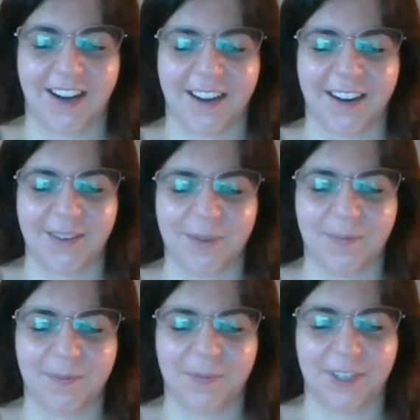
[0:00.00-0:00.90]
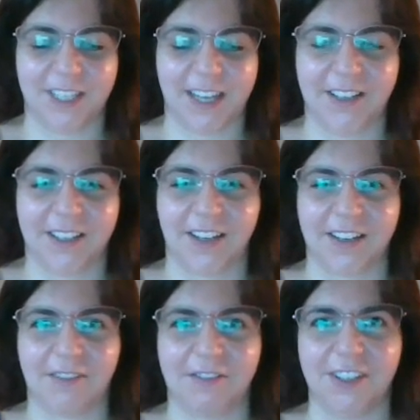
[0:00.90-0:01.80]
Uh, but yeah, like I
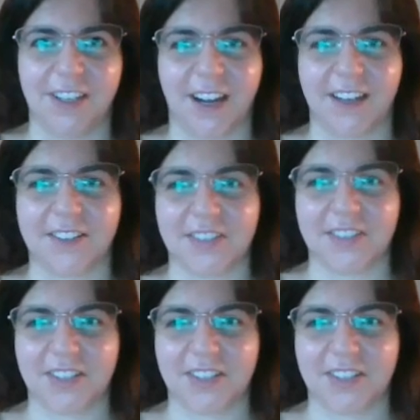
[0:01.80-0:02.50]
can